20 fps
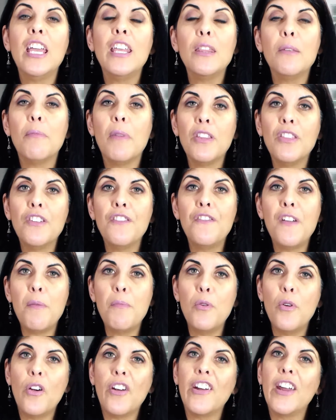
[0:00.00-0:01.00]
In the month of
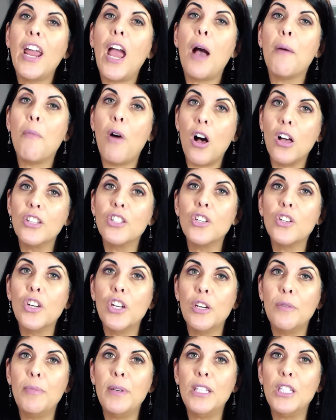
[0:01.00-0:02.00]
February, I'm also
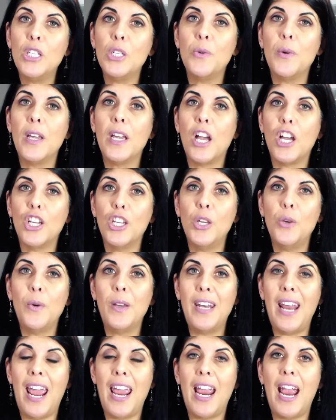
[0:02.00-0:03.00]
going to be doing a
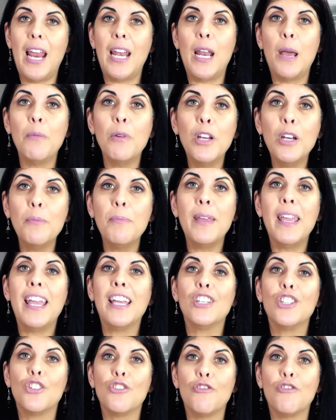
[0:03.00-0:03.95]
Q&A, and I'm going to be